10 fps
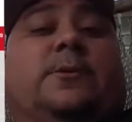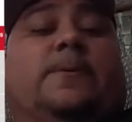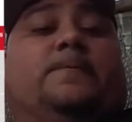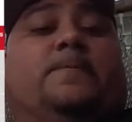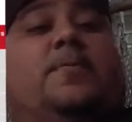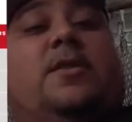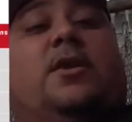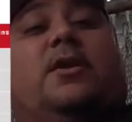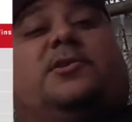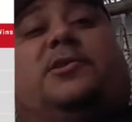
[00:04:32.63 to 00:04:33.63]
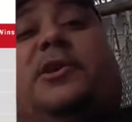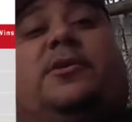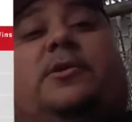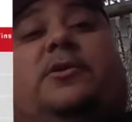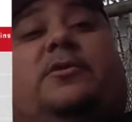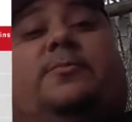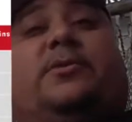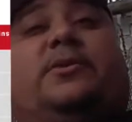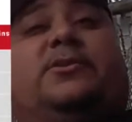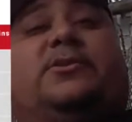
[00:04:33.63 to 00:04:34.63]
So here we go, the
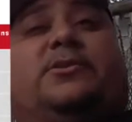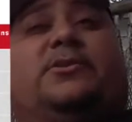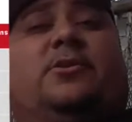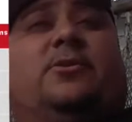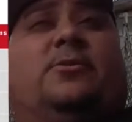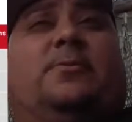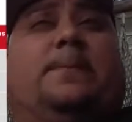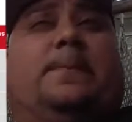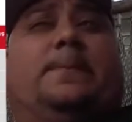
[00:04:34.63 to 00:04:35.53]
predictions. So